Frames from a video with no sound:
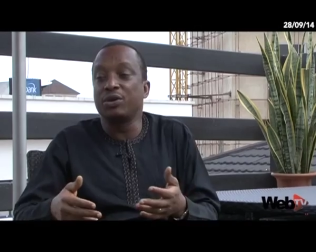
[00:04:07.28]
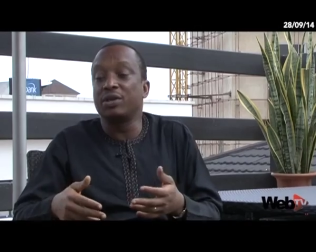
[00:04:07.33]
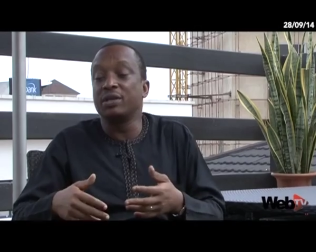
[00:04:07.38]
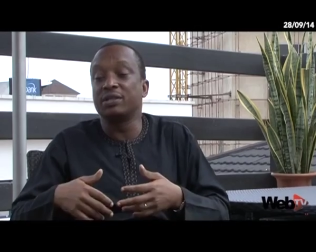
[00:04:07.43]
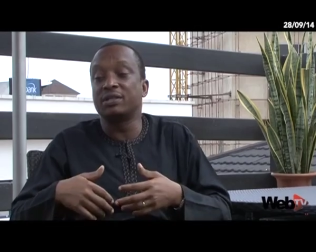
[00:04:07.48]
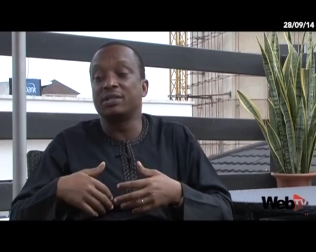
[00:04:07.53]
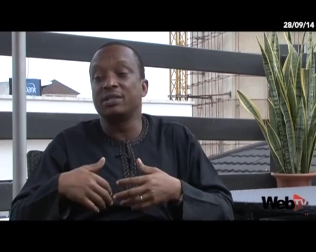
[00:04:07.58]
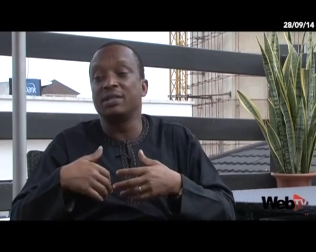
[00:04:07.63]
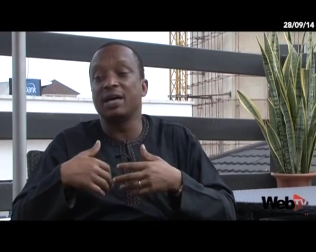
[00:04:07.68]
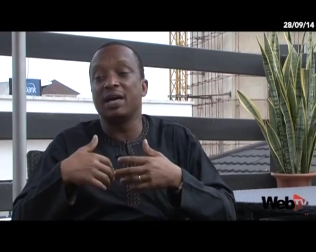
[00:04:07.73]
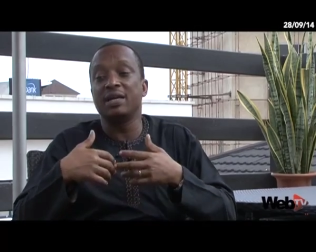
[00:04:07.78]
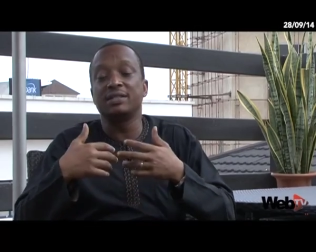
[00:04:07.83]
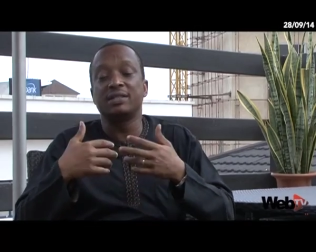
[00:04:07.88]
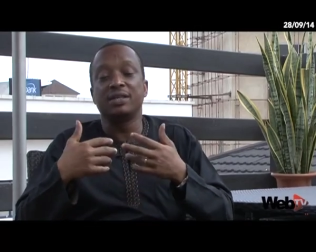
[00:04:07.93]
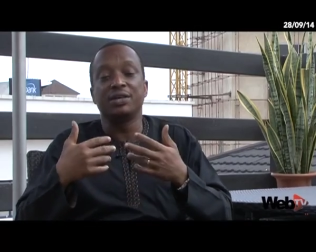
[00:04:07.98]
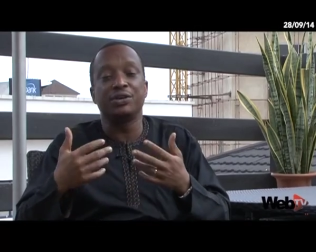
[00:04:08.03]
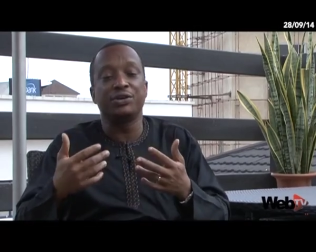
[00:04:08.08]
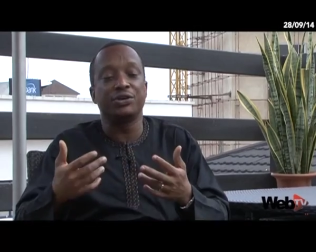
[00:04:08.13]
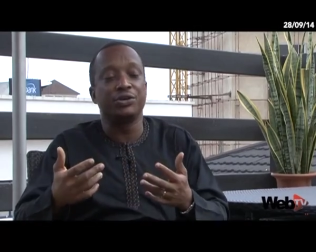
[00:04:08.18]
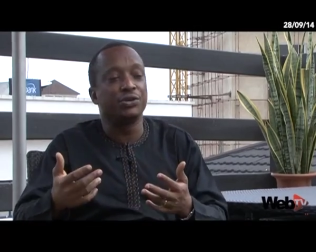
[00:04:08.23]
you can see there is
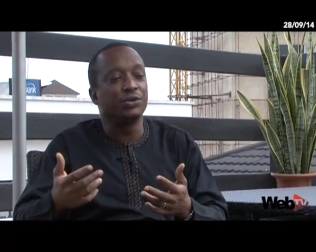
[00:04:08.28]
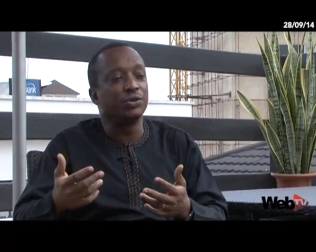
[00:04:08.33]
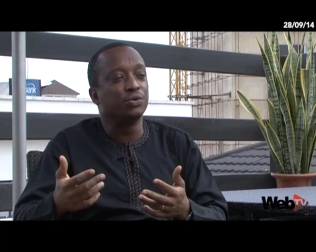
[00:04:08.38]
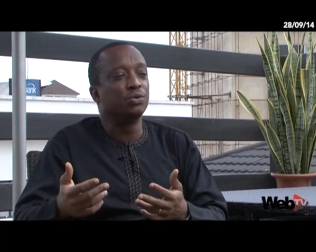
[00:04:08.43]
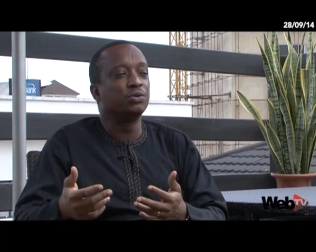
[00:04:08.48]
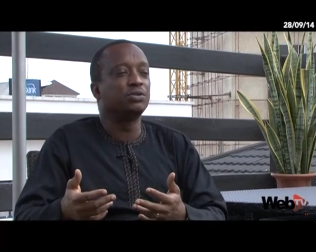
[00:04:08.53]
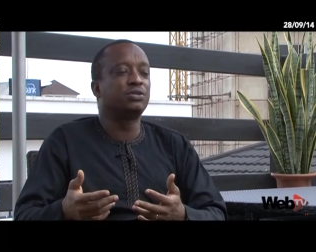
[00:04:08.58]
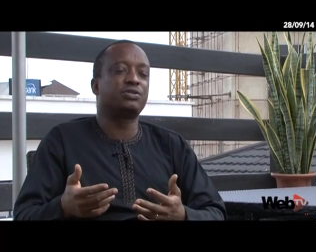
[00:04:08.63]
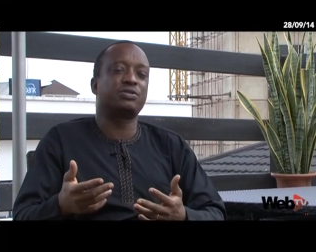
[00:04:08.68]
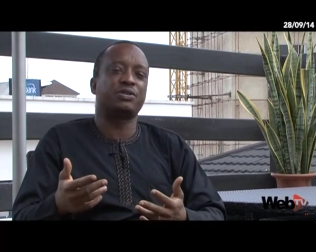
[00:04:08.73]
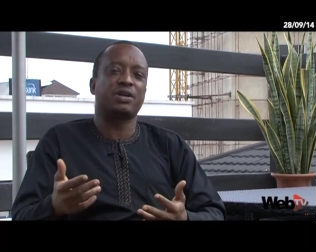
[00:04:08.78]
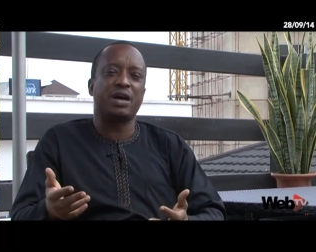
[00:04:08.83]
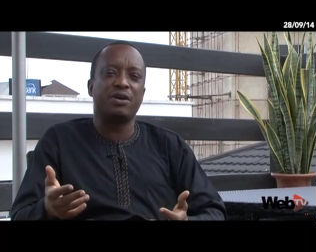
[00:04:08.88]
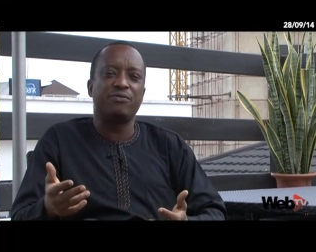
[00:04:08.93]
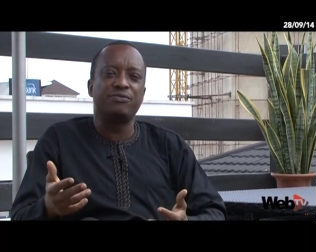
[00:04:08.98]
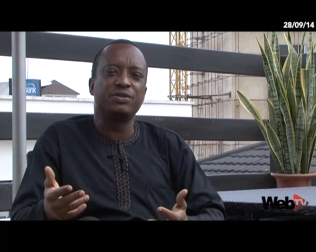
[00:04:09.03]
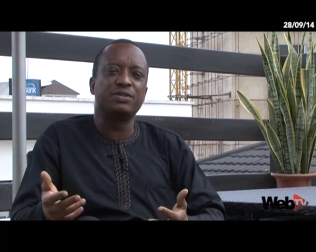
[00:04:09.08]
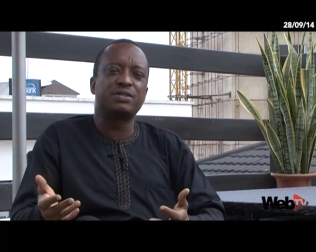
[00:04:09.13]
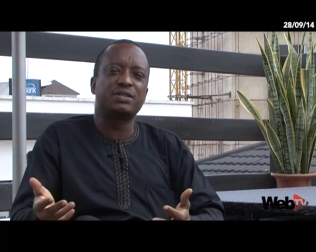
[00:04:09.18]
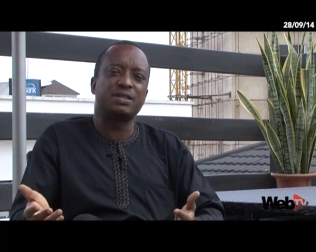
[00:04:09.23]
a huge
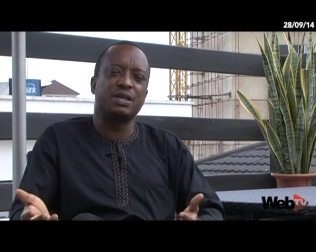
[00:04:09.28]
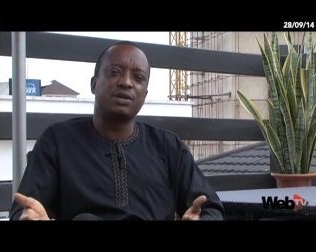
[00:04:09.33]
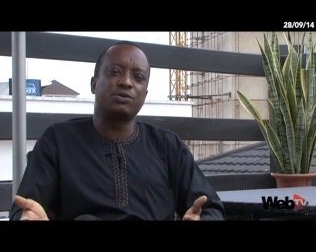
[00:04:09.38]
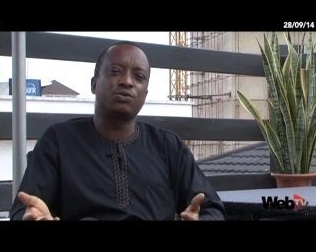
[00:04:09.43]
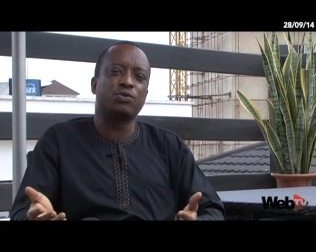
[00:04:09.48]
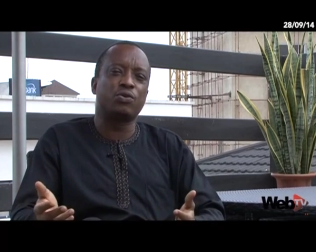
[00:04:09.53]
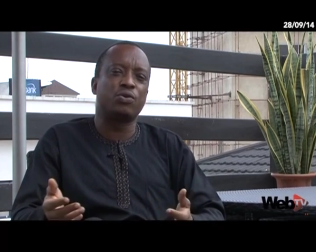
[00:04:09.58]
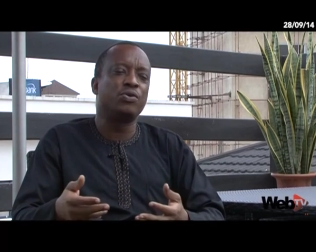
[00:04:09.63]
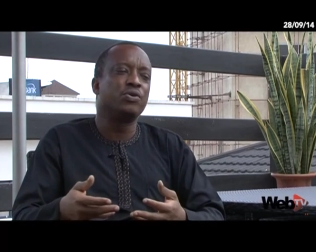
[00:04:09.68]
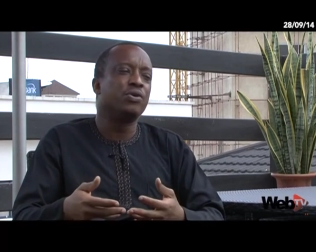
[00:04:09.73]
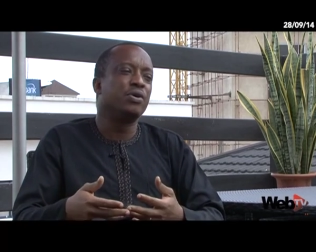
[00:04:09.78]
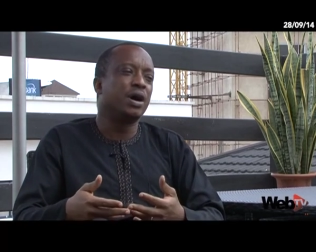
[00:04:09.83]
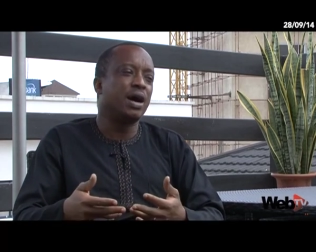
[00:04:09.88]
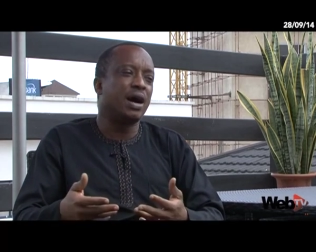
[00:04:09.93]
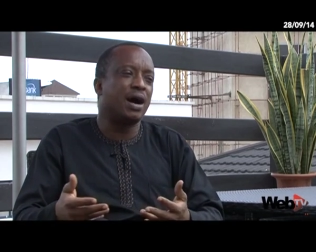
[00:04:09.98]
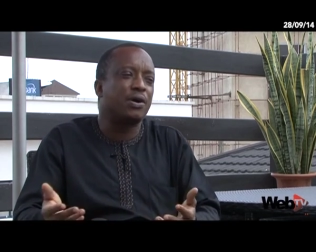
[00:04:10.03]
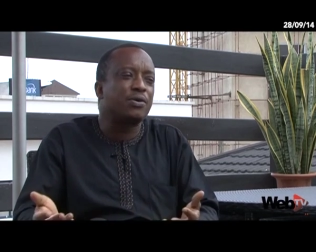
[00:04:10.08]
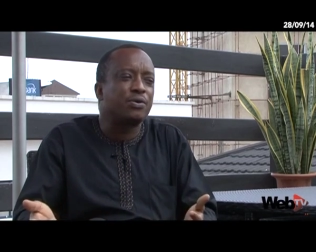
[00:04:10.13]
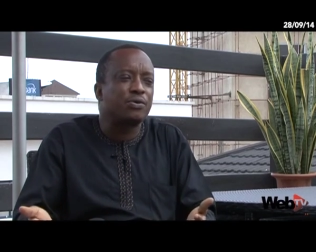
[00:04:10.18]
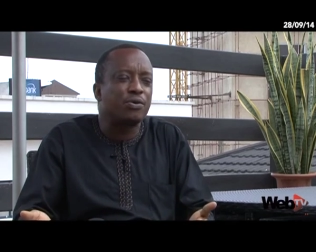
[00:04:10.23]
thriving sector
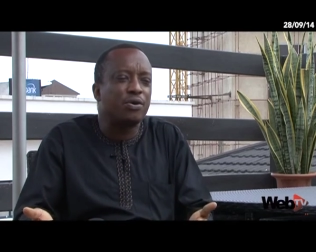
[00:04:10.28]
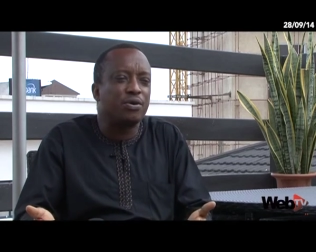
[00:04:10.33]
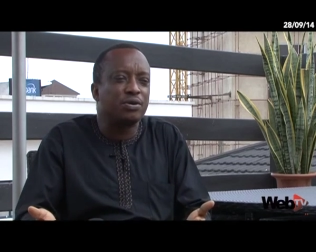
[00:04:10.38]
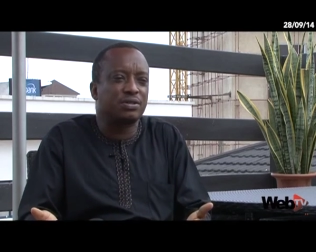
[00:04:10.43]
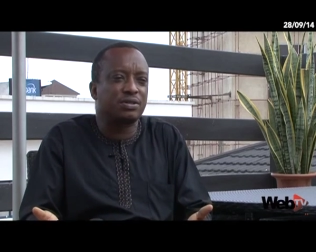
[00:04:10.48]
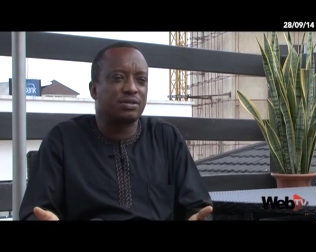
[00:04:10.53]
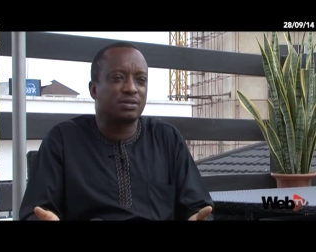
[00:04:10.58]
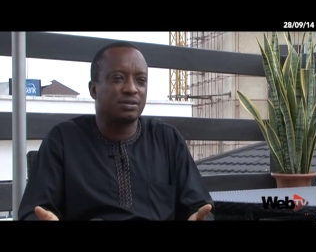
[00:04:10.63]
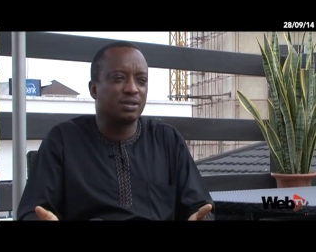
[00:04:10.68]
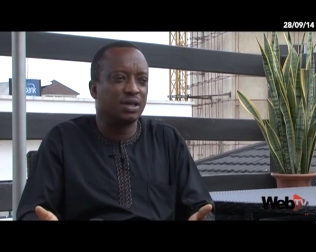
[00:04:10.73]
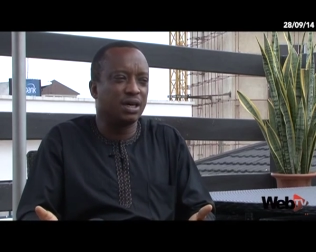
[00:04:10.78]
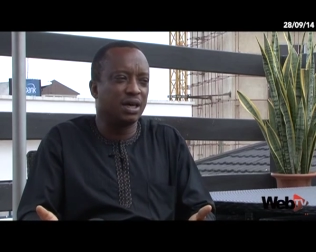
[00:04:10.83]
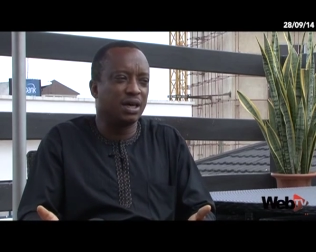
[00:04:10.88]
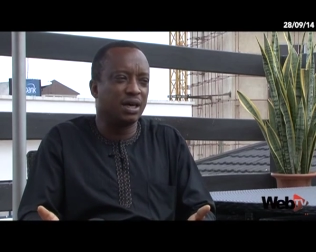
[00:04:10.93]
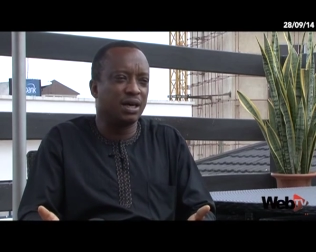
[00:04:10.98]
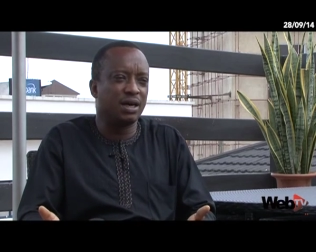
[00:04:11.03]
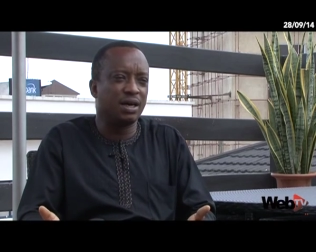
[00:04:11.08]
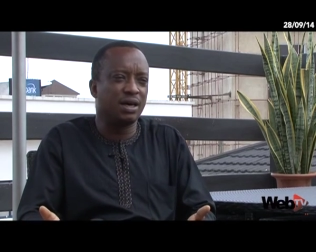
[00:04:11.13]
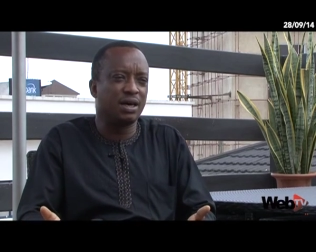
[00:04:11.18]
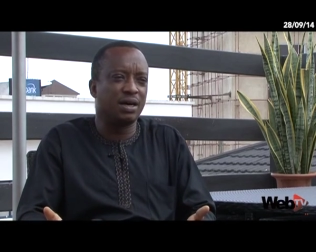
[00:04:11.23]
across
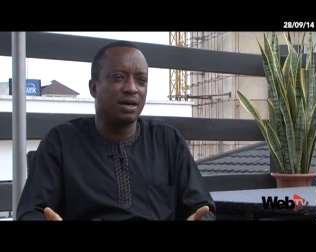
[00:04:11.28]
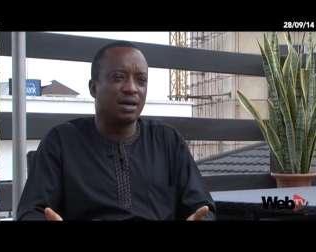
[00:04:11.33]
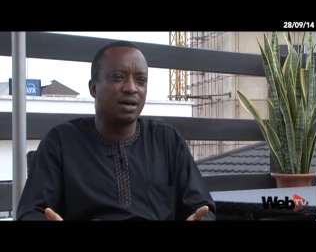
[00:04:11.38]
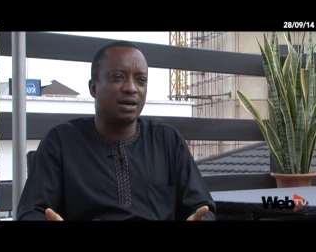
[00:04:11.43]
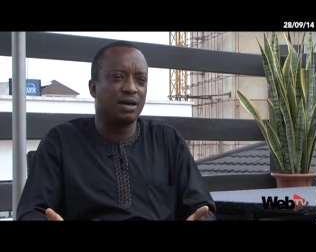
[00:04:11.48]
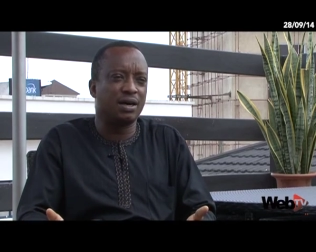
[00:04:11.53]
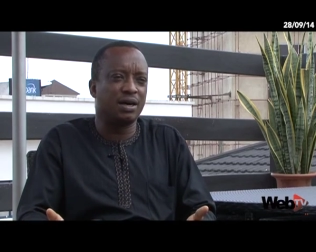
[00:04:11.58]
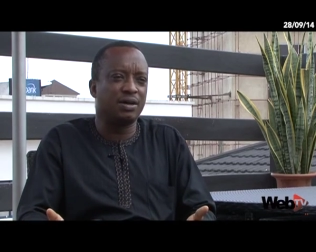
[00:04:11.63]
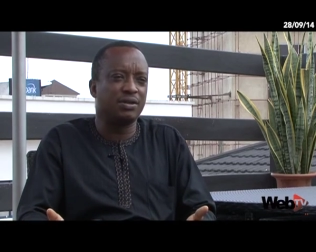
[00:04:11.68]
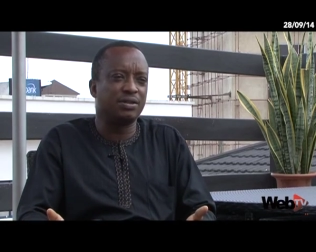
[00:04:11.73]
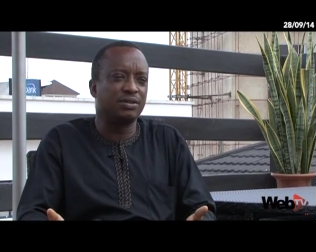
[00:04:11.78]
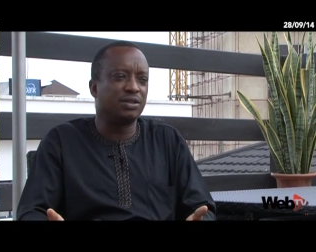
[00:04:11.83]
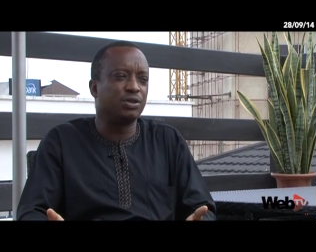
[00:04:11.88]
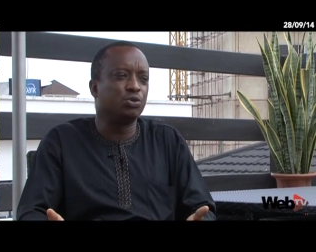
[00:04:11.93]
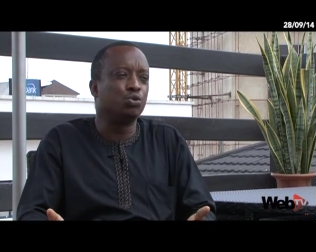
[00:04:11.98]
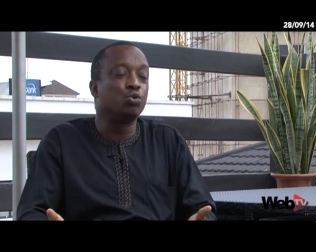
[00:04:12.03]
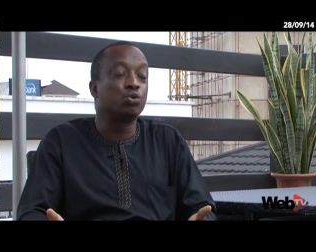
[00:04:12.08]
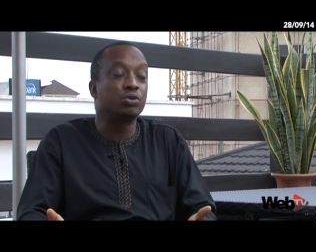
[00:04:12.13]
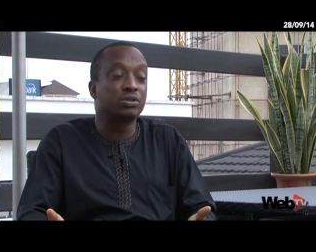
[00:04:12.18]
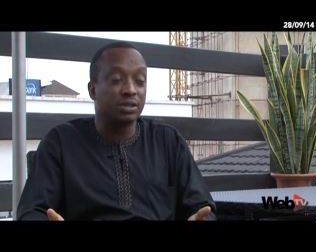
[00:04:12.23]
uh,
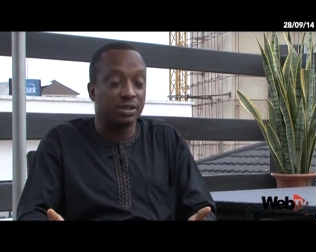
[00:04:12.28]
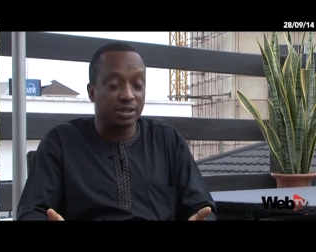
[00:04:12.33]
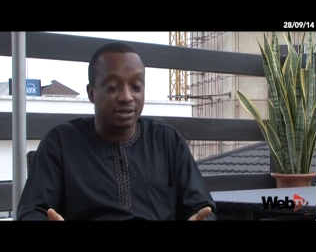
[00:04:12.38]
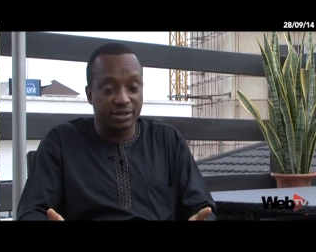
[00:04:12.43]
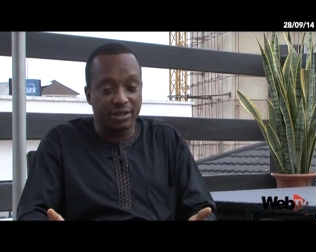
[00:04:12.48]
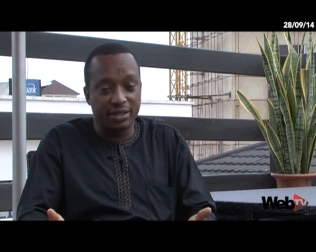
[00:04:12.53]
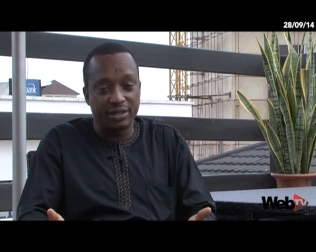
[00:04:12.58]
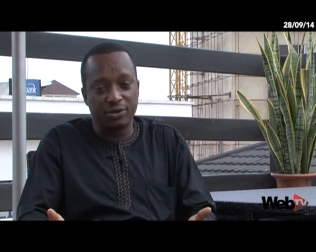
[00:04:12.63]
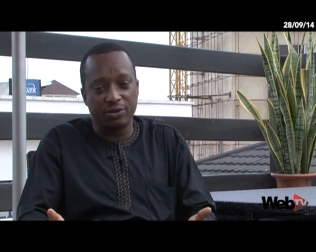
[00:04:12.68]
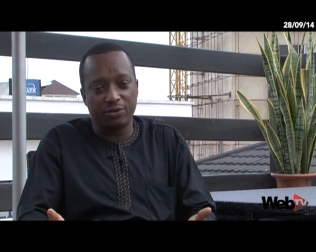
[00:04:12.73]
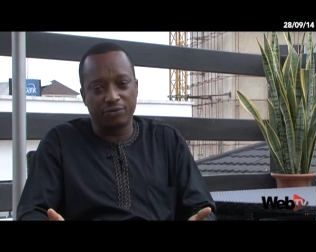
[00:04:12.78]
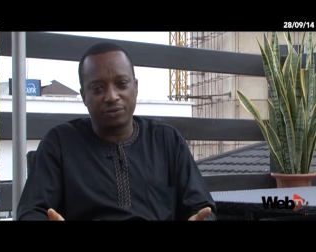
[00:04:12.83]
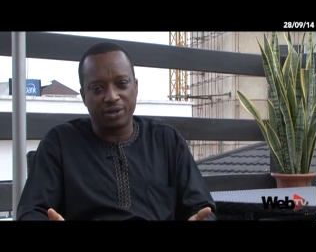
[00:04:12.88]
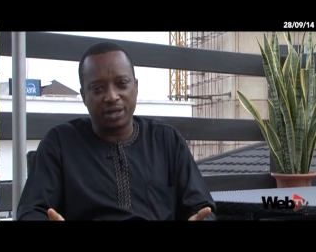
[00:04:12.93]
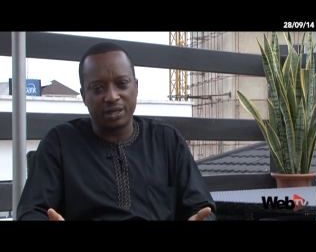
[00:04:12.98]
the nooks and crannies of